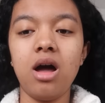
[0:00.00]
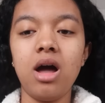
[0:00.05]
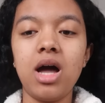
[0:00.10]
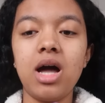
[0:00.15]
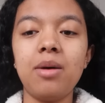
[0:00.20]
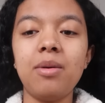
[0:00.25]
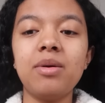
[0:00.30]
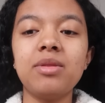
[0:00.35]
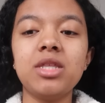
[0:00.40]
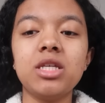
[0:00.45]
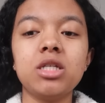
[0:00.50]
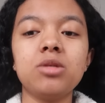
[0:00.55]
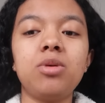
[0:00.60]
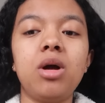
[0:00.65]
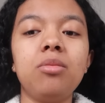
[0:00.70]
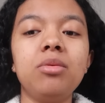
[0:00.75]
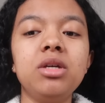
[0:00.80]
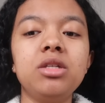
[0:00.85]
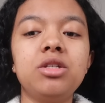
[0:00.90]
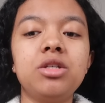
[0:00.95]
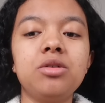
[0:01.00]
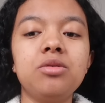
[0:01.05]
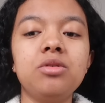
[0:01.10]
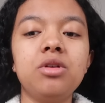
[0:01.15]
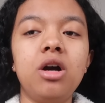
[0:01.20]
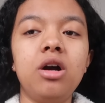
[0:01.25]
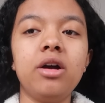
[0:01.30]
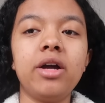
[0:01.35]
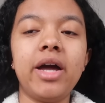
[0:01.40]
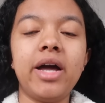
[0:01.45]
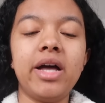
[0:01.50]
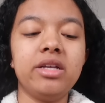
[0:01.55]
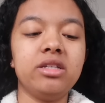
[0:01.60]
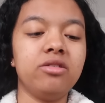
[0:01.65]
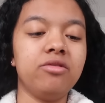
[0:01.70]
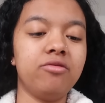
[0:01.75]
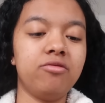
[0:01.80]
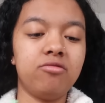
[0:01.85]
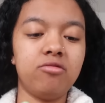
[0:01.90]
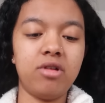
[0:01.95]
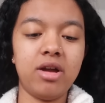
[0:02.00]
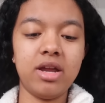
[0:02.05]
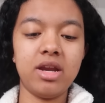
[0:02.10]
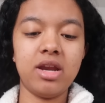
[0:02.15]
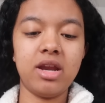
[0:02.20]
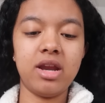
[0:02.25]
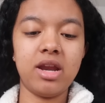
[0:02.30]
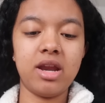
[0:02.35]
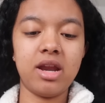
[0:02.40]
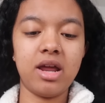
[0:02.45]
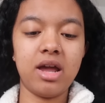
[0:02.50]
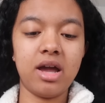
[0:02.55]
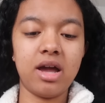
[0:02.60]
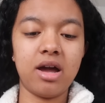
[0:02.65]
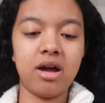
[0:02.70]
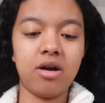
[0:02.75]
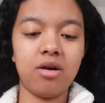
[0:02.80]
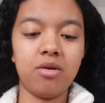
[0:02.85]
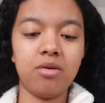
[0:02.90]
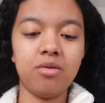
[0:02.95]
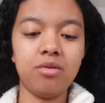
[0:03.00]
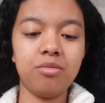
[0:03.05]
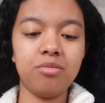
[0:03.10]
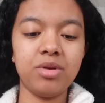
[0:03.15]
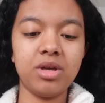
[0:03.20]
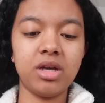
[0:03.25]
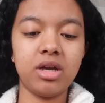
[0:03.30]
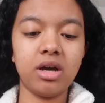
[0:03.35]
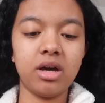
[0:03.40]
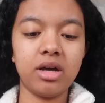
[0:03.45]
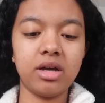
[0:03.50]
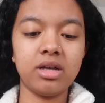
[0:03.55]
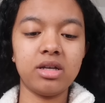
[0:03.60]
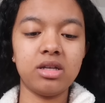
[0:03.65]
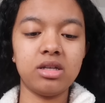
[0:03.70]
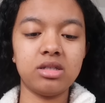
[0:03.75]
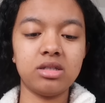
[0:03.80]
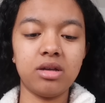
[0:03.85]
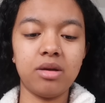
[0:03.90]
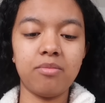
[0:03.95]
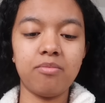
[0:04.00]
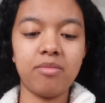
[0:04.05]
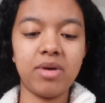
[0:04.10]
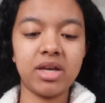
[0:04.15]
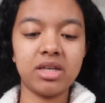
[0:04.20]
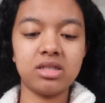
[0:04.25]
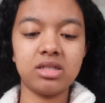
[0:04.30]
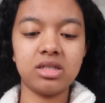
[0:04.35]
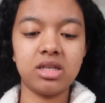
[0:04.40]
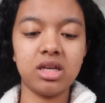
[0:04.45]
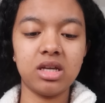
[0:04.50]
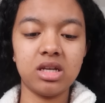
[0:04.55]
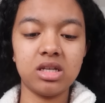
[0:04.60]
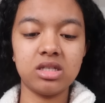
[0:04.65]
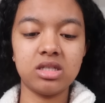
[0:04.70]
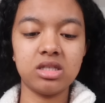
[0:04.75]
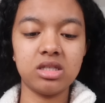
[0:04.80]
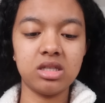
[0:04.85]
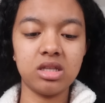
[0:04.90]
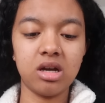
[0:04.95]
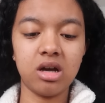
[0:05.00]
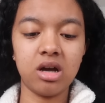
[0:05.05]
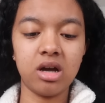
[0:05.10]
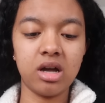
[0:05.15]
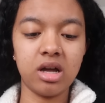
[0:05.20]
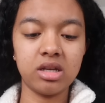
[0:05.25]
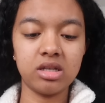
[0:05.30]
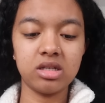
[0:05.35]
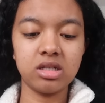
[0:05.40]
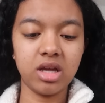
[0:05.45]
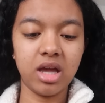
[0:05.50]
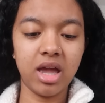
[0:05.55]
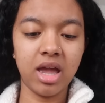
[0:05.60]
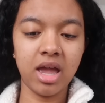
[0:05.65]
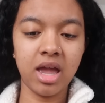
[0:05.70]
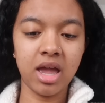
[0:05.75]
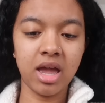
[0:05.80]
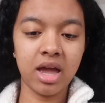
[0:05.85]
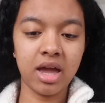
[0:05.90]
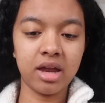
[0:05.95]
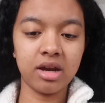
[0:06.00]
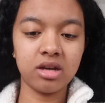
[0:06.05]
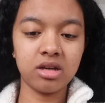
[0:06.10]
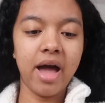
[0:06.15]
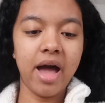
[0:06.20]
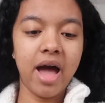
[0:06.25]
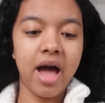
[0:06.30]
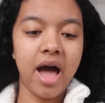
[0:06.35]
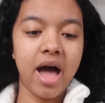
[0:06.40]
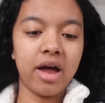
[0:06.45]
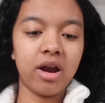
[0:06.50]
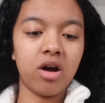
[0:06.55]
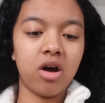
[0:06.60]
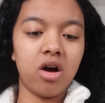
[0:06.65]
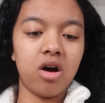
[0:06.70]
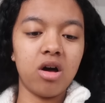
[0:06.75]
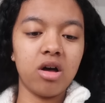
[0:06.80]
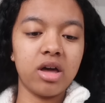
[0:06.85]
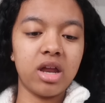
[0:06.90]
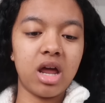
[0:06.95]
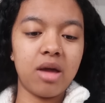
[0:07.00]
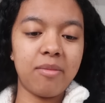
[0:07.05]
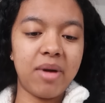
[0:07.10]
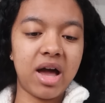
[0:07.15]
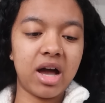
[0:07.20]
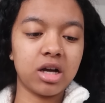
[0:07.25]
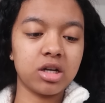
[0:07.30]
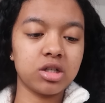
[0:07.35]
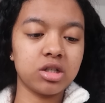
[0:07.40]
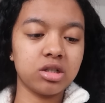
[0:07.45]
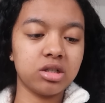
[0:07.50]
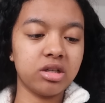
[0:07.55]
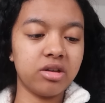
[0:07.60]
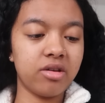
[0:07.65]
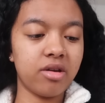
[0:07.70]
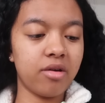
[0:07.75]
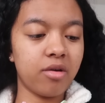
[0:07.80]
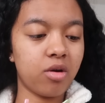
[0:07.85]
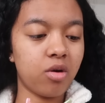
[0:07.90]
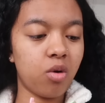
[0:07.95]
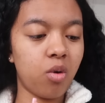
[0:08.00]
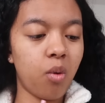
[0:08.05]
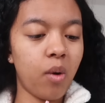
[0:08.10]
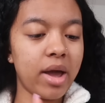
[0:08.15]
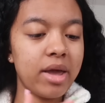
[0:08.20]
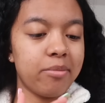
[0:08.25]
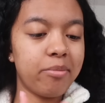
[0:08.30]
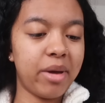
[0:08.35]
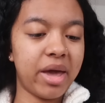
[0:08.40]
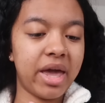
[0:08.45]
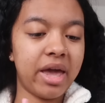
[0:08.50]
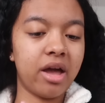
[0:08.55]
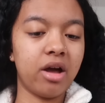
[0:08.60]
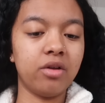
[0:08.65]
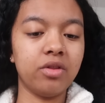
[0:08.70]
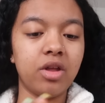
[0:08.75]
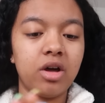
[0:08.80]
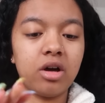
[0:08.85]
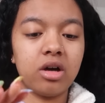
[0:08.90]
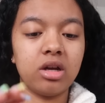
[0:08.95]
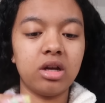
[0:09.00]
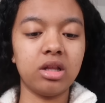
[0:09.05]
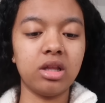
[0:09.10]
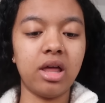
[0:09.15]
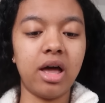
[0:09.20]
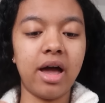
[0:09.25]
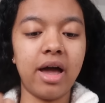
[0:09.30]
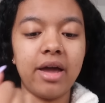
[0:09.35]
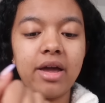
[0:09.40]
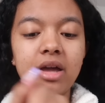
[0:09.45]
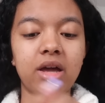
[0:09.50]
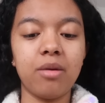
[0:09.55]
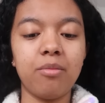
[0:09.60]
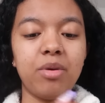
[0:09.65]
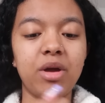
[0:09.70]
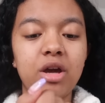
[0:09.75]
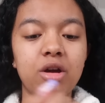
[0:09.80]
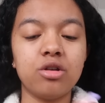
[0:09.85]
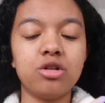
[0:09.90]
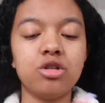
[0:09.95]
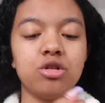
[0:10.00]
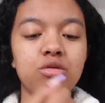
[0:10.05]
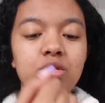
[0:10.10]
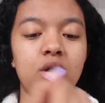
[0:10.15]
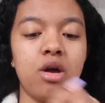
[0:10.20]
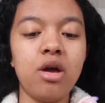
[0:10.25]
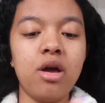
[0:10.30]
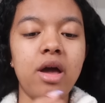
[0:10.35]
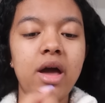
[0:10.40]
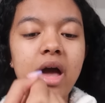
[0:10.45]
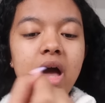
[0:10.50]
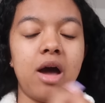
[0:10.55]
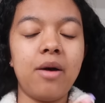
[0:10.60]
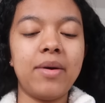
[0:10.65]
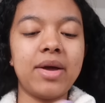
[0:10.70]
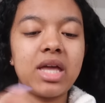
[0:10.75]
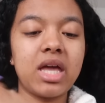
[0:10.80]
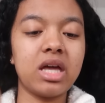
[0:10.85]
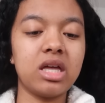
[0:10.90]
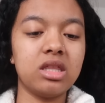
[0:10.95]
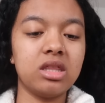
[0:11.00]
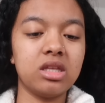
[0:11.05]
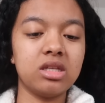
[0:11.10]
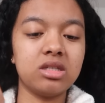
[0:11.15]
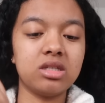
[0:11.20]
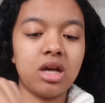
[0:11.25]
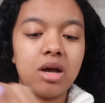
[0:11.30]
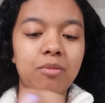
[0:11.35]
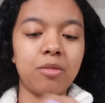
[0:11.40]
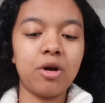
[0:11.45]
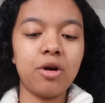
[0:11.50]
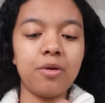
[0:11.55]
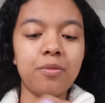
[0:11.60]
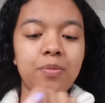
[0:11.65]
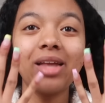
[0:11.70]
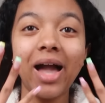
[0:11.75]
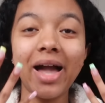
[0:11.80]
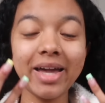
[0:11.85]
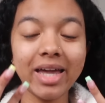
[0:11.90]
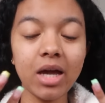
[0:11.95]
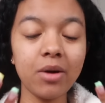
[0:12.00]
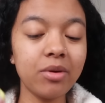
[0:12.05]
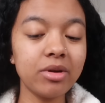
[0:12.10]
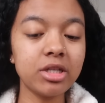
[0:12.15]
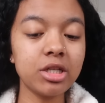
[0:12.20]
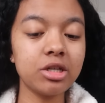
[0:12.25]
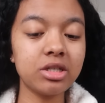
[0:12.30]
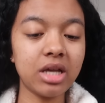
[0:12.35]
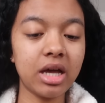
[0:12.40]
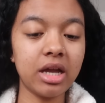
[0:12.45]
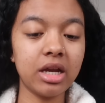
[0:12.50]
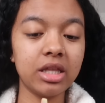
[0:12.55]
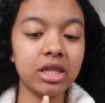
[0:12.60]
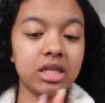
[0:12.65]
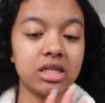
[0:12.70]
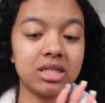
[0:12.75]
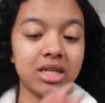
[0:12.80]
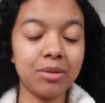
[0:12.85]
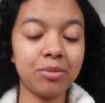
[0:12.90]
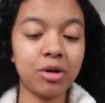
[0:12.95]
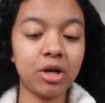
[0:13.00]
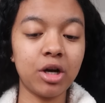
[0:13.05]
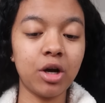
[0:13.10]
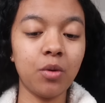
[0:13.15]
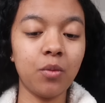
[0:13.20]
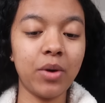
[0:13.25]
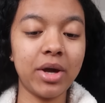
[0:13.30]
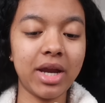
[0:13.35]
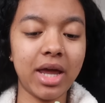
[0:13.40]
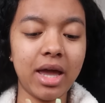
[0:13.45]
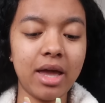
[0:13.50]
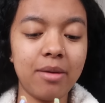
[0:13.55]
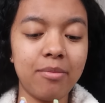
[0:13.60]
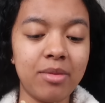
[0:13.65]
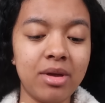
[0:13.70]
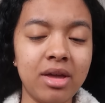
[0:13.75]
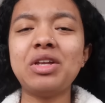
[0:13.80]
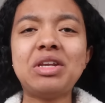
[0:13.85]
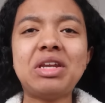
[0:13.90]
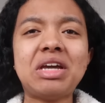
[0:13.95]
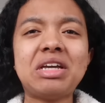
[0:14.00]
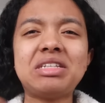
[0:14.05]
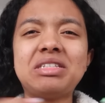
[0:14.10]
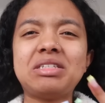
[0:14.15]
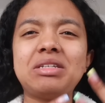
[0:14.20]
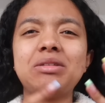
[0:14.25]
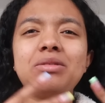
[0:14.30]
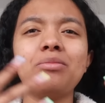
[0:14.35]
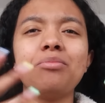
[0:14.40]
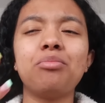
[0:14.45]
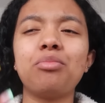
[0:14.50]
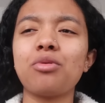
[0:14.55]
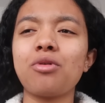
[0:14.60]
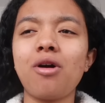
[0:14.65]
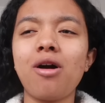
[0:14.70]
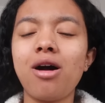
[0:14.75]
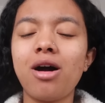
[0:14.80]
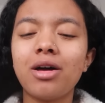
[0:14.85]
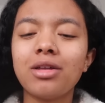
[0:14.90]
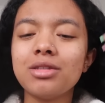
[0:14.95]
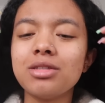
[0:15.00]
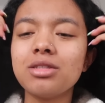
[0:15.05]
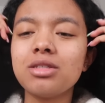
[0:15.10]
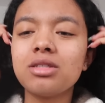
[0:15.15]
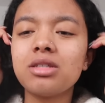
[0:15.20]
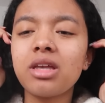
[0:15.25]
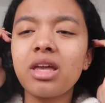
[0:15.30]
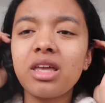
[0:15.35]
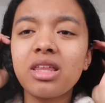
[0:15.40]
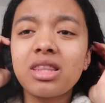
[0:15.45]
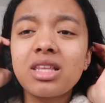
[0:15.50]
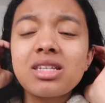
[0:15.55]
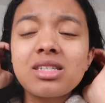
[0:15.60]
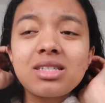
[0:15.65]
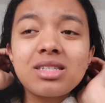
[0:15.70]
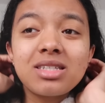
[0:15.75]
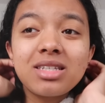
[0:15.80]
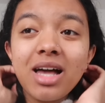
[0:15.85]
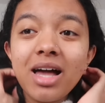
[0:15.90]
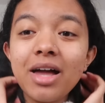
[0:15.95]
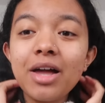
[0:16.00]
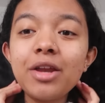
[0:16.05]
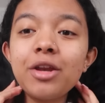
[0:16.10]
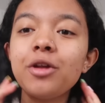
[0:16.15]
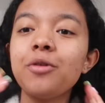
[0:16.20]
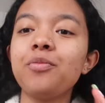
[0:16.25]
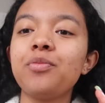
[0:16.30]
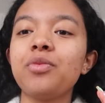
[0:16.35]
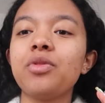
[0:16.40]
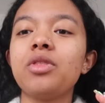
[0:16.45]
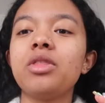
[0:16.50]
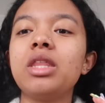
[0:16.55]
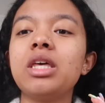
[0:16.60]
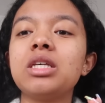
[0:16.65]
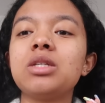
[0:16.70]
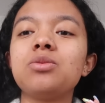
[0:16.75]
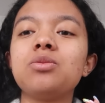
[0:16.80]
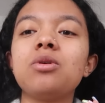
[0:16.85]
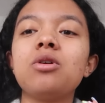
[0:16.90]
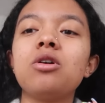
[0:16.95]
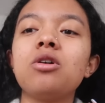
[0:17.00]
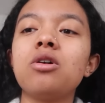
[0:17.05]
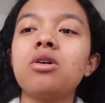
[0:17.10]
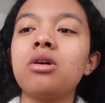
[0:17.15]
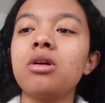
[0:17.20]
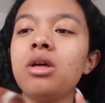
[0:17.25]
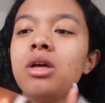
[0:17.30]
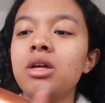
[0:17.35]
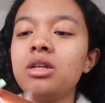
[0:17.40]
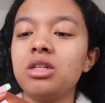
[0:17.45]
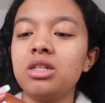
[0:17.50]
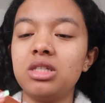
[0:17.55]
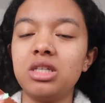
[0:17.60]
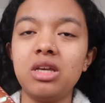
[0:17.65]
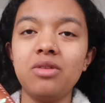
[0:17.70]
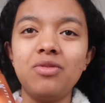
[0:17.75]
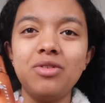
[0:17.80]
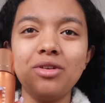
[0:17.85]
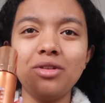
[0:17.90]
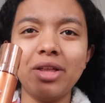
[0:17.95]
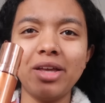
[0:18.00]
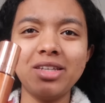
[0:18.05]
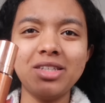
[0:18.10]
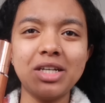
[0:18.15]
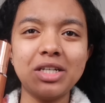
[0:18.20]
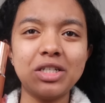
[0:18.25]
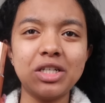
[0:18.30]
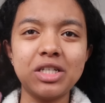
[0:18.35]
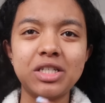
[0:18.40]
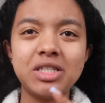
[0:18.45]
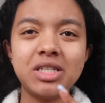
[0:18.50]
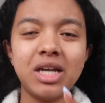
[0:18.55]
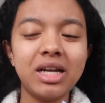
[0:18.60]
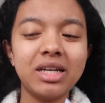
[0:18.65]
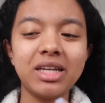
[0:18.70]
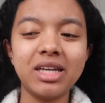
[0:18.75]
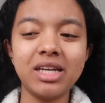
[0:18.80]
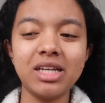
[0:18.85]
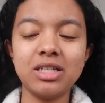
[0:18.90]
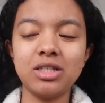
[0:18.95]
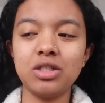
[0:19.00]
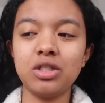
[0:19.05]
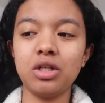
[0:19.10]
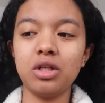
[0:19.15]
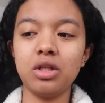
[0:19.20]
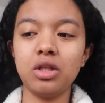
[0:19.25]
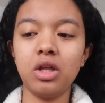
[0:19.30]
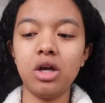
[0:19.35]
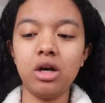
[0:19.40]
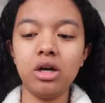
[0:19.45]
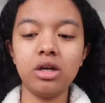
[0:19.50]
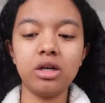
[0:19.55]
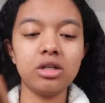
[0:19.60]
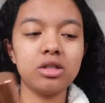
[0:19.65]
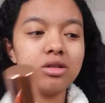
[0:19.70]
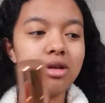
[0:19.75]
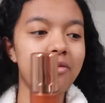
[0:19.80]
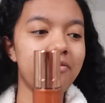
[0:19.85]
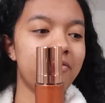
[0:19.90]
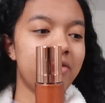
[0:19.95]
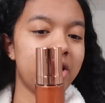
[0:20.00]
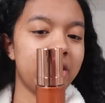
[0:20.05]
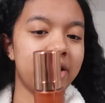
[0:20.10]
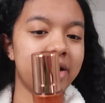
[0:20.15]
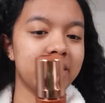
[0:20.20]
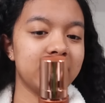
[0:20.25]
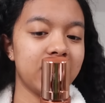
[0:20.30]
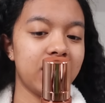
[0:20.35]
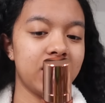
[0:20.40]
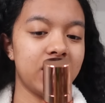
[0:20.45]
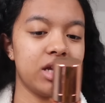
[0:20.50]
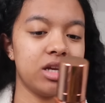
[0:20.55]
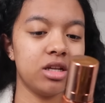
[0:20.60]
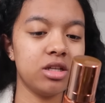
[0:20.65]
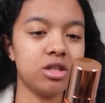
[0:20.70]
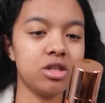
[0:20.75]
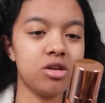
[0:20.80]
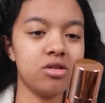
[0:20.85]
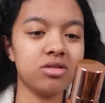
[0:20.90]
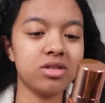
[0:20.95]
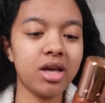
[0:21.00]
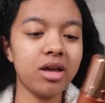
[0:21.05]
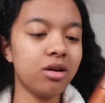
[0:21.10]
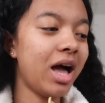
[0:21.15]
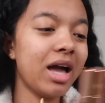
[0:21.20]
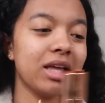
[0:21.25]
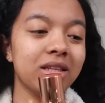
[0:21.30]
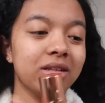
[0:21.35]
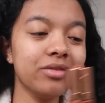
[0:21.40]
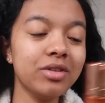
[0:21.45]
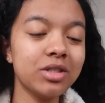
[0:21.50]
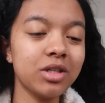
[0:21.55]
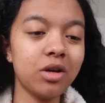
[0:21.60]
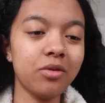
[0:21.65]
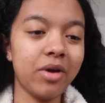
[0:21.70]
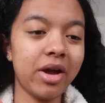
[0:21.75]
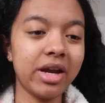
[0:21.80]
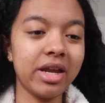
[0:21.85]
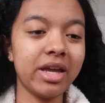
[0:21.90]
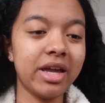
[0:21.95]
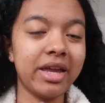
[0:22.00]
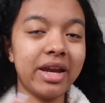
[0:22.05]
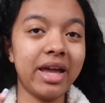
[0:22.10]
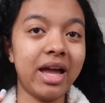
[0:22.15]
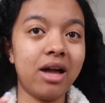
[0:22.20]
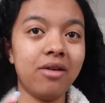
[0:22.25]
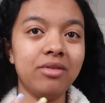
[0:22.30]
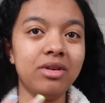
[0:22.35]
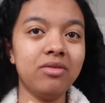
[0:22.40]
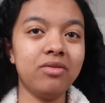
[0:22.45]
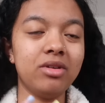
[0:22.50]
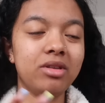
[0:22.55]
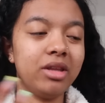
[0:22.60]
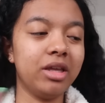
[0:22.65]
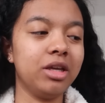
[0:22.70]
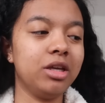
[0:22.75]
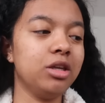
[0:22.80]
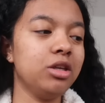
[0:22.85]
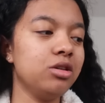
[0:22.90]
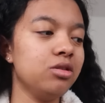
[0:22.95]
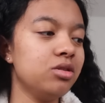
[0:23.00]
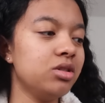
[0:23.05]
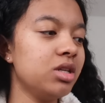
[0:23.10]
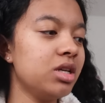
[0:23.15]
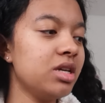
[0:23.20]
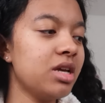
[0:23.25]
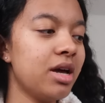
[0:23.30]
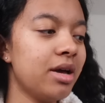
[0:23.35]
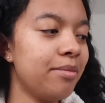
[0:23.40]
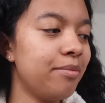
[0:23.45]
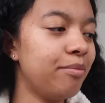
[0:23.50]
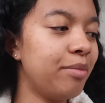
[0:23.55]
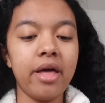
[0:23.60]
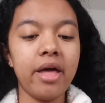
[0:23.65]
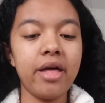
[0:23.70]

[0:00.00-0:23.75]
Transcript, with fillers: Um, this is probably too dark as of right now because my skin is not tan at all and I'm actually quite pale, not gonna lie, compared to how I get in the summer. I can't wait to use that in the summer when I'm nice and bronzed in the sun. This will just give you like such a sun-kissed look so I'm very excited to use that. I love this already and I haven't even like used it yet.